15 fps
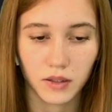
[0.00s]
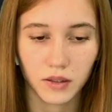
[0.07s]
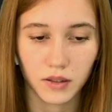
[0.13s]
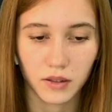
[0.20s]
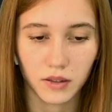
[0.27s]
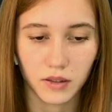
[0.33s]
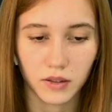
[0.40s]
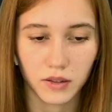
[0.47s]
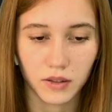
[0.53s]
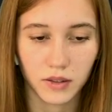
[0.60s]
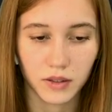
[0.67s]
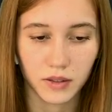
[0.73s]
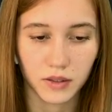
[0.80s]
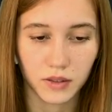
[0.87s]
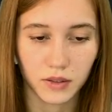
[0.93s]

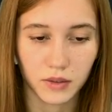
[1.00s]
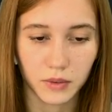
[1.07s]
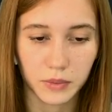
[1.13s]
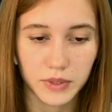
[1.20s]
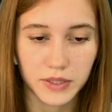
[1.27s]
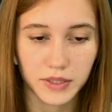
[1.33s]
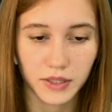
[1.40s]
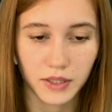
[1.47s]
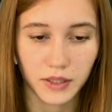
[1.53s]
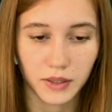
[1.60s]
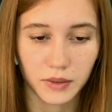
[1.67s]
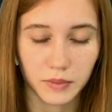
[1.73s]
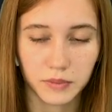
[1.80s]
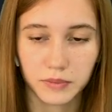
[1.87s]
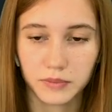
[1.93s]
Let's see.
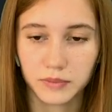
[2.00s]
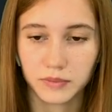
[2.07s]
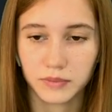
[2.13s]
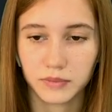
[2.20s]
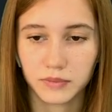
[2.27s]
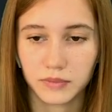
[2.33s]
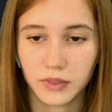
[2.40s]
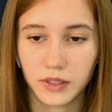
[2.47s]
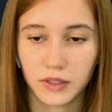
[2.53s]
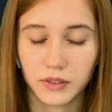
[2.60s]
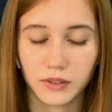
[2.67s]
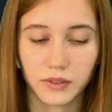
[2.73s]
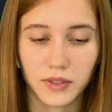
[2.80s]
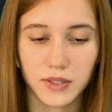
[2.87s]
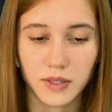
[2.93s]

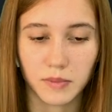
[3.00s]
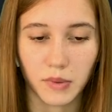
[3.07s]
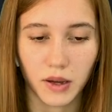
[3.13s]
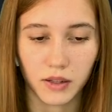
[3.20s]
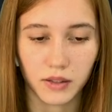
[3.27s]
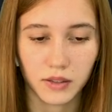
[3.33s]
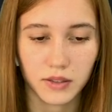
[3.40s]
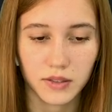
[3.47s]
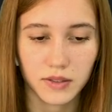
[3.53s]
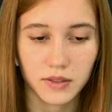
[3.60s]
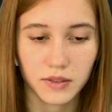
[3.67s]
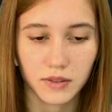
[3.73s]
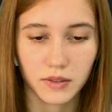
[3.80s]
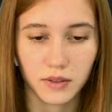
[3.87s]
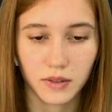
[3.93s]
Increase in balance.
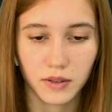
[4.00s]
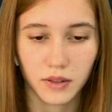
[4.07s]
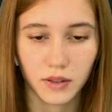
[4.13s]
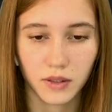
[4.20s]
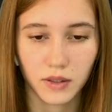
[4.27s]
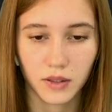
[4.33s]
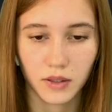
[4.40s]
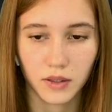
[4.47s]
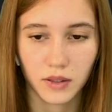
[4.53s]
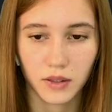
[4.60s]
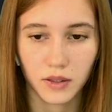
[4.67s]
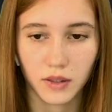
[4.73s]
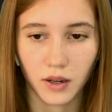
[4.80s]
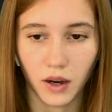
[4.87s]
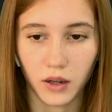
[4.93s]

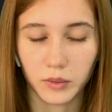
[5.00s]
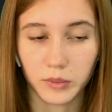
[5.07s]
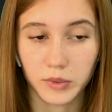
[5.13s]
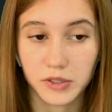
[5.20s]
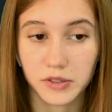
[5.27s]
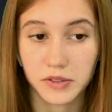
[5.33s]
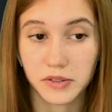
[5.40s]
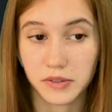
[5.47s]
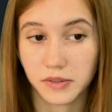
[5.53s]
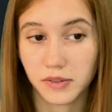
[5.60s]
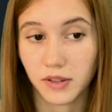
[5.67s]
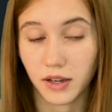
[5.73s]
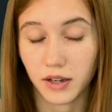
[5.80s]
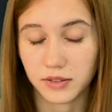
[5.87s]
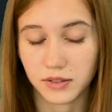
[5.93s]
Almost
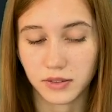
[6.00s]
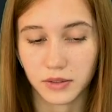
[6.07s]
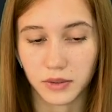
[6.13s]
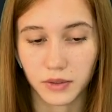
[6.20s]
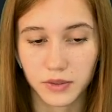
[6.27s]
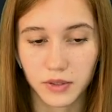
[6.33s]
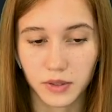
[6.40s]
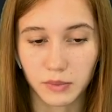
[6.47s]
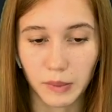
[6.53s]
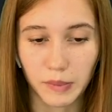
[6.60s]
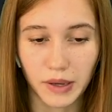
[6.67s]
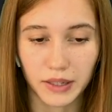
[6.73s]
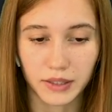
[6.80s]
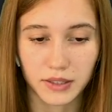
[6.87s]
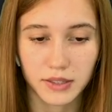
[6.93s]
$2,000 on my
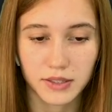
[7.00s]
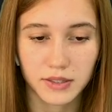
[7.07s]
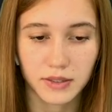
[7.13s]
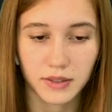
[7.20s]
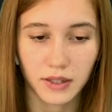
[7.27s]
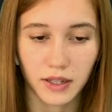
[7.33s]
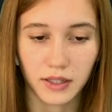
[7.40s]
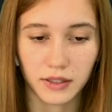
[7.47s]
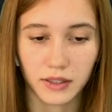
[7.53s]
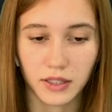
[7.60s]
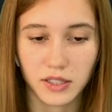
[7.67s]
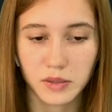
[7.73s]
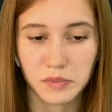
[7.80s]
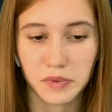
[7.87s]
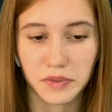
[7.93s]
balance. And
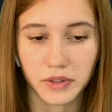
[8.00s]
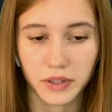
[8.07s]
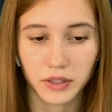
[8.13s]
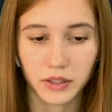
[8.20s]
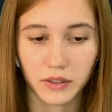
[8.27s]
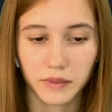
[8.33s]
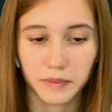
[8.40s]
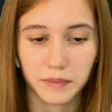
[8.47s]
let's move on.